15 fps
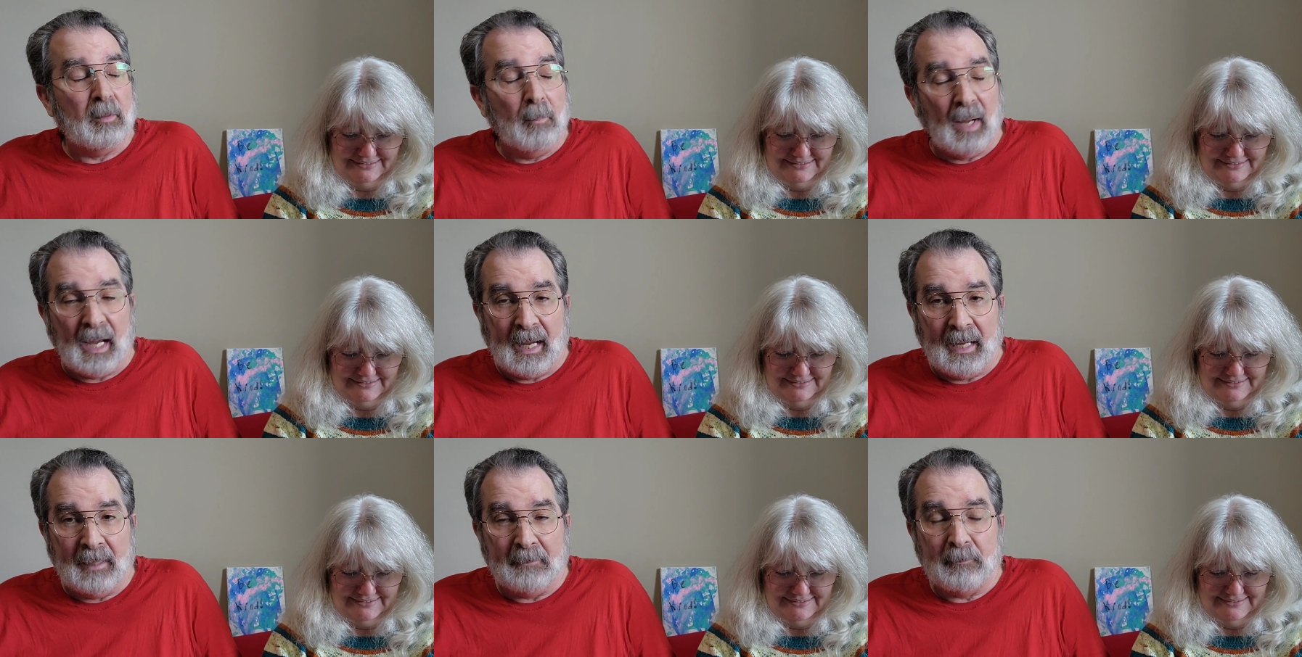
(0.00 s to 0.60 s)
Speaker 1: to
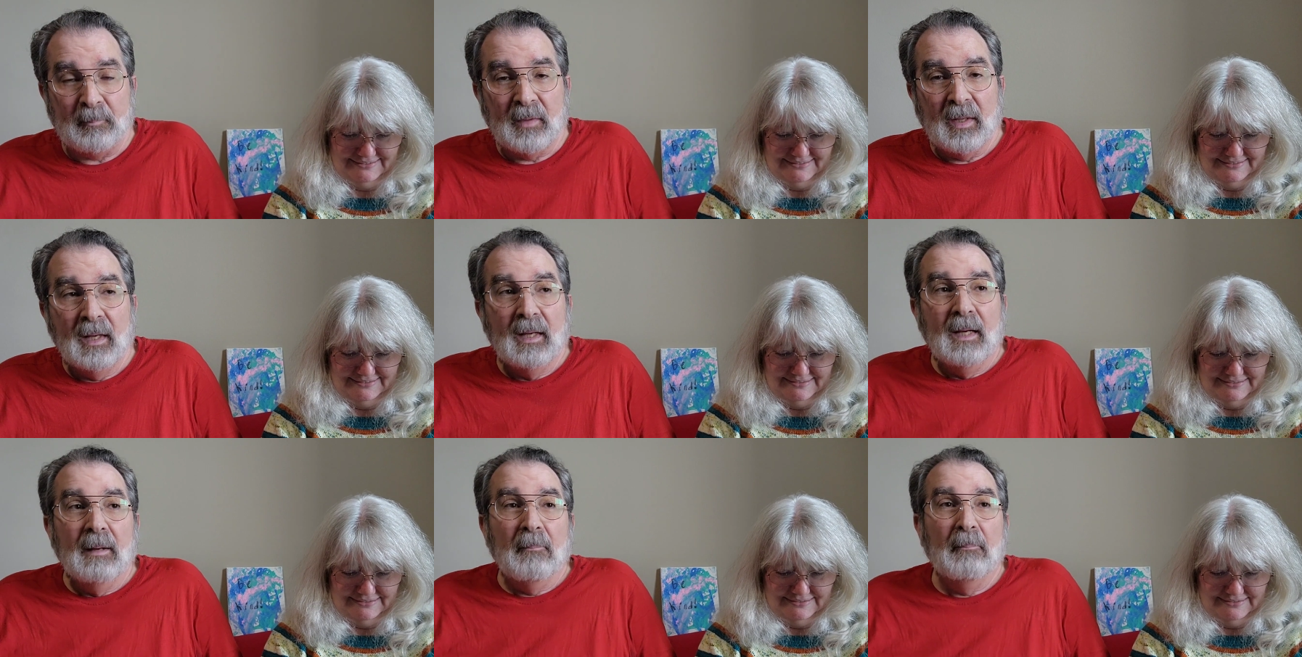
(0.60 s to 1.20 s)
buy it,
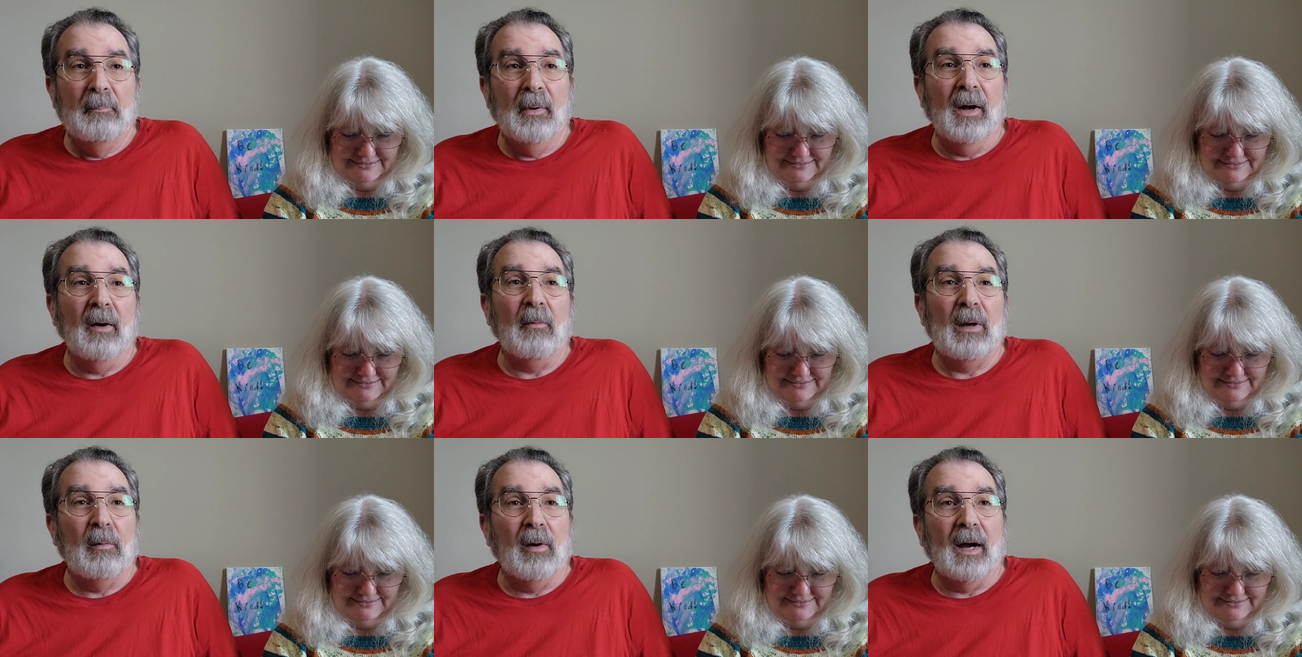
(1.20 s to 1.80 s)

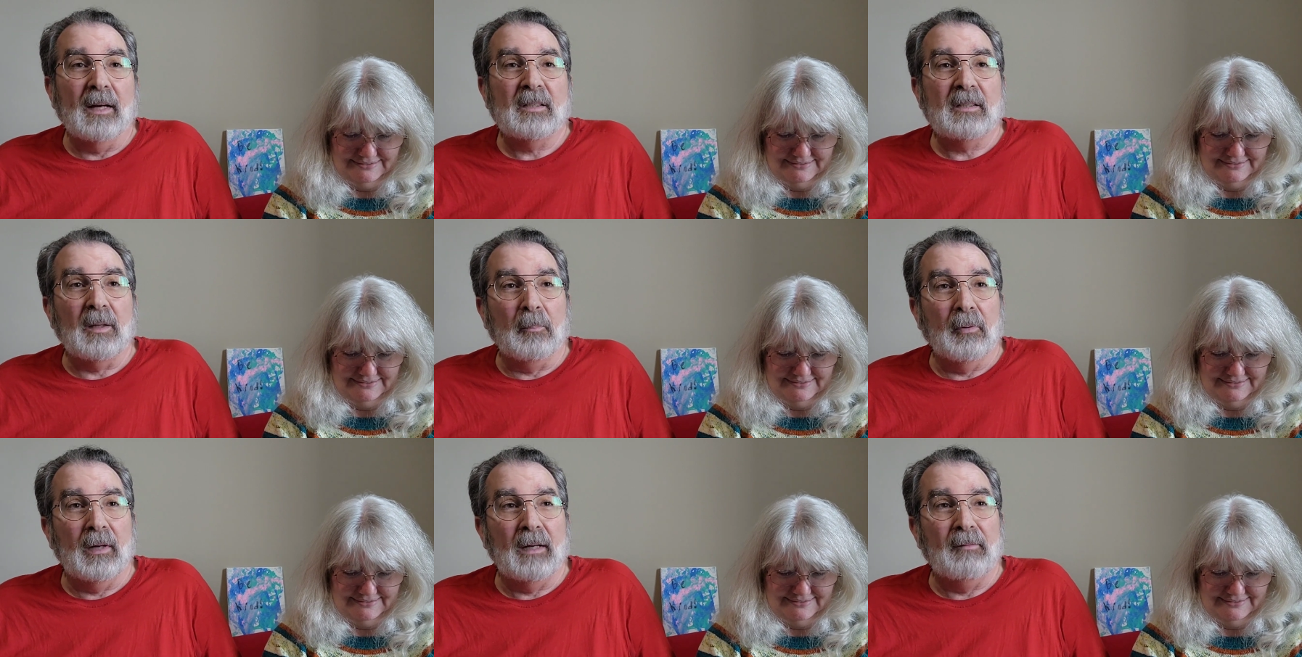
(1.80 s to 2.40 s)
but we watched
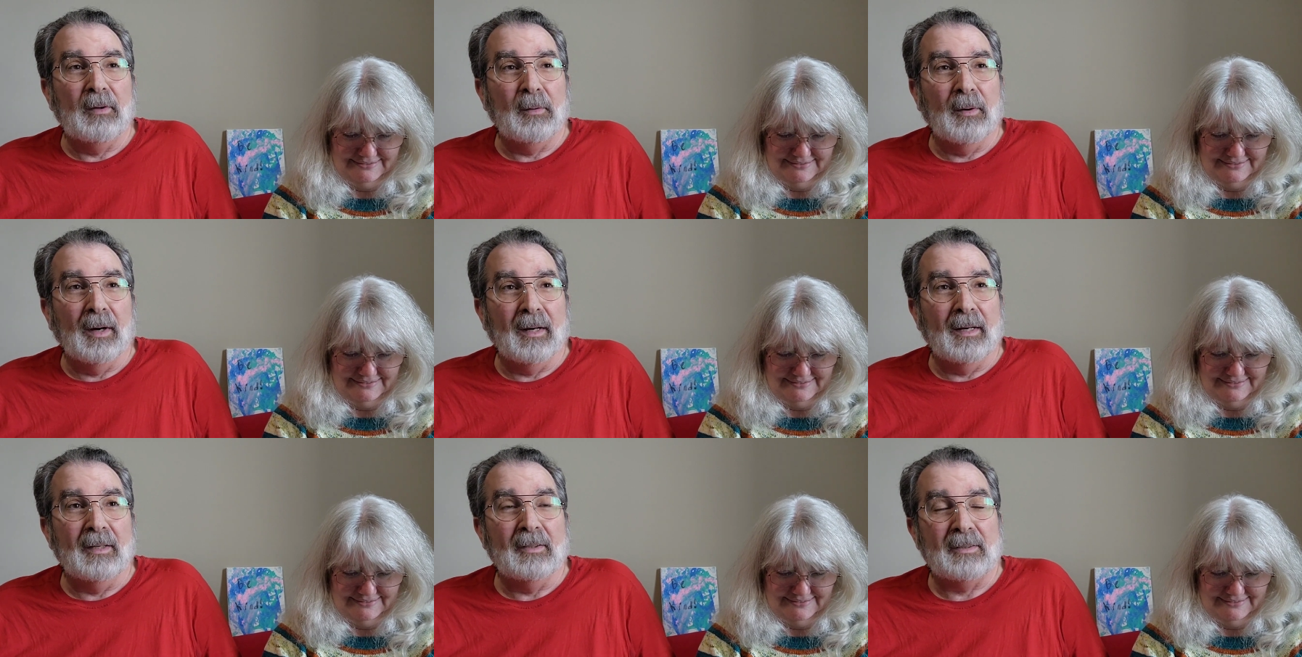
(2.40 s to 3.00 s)
a preview
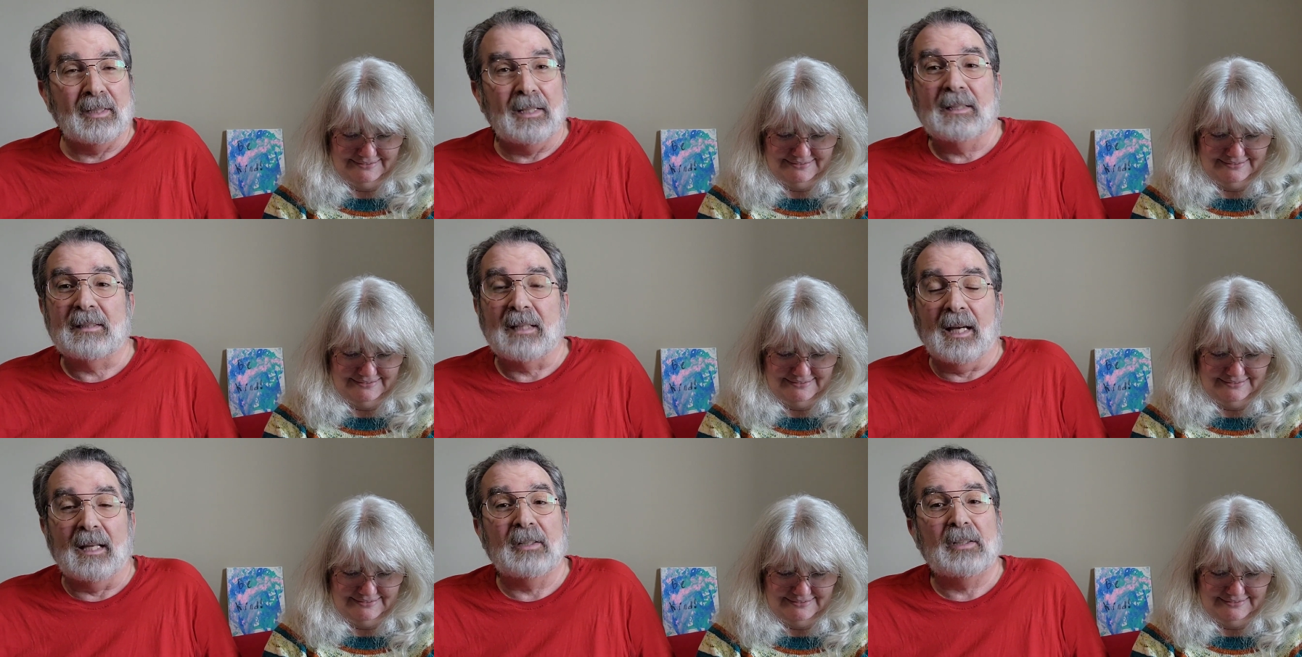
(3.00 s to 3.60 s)
on it, and she
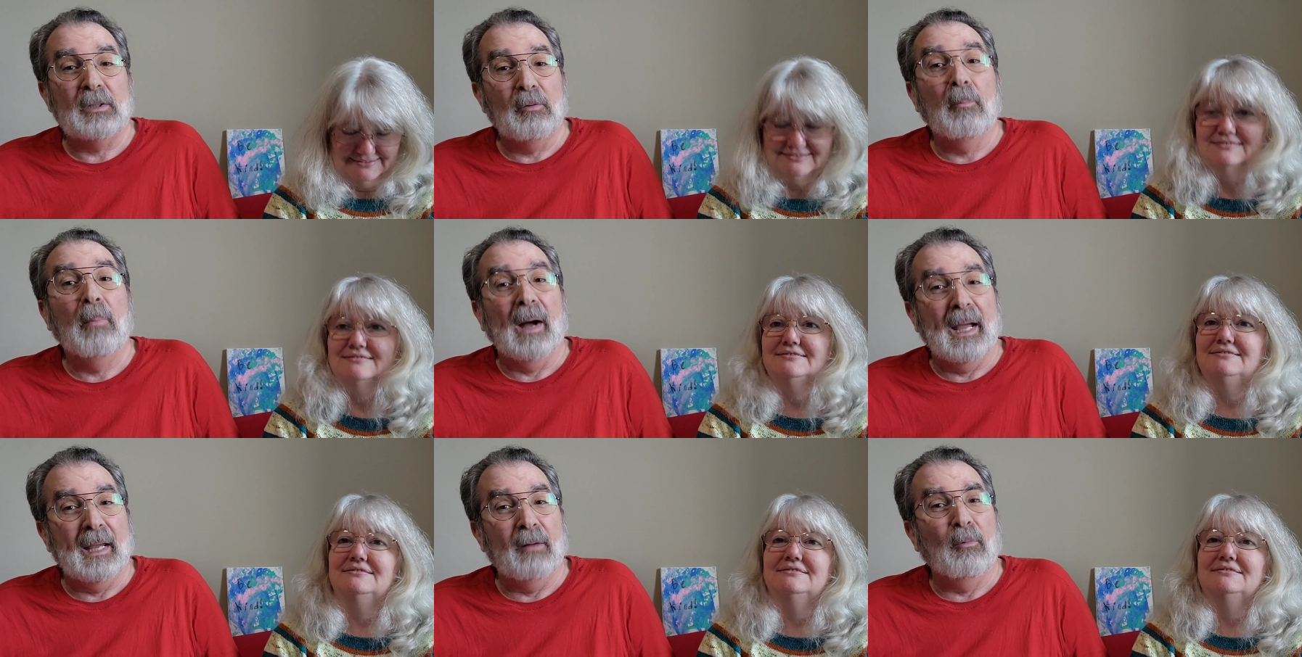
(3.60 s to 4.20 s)
decided she will
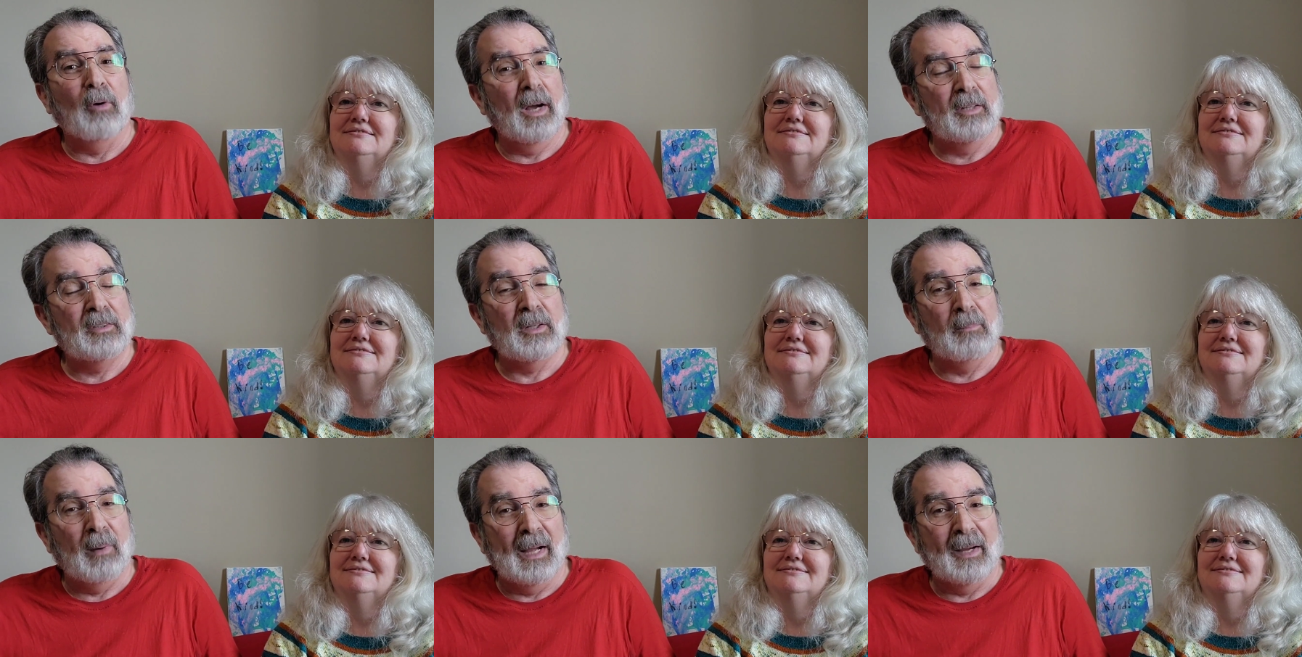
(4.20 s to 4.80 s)
buy it and
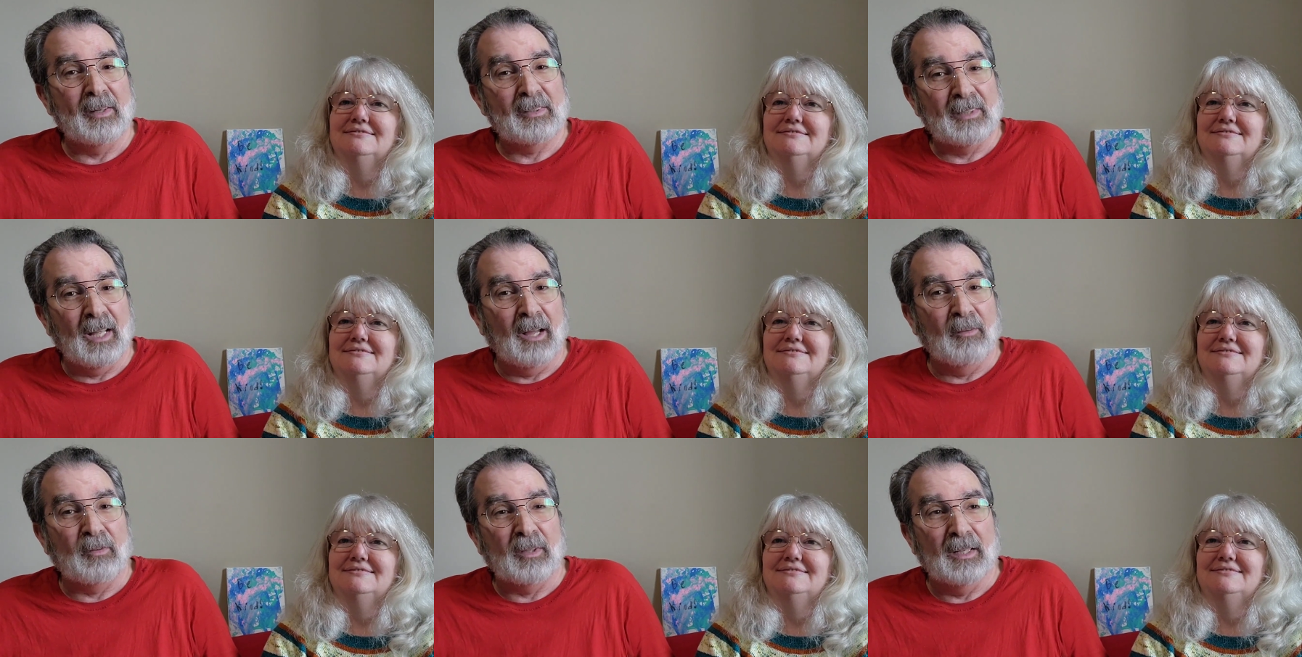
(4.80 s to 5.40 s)
watch it by
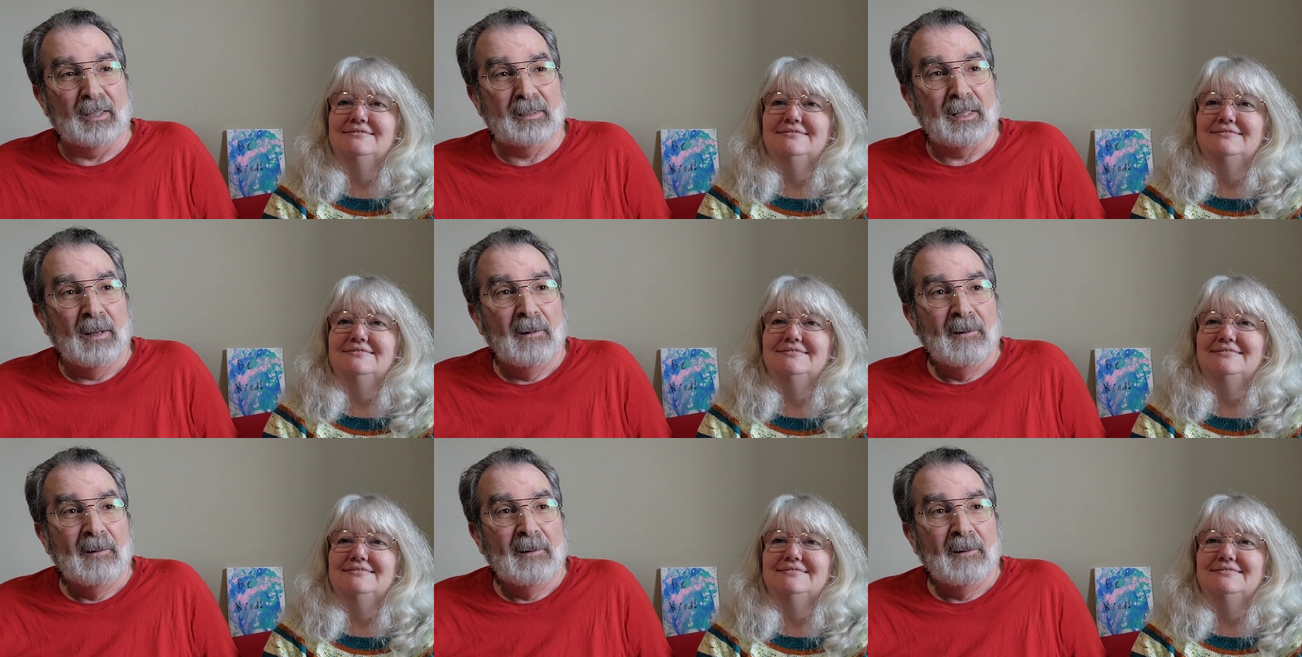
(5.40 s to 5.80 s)
herself because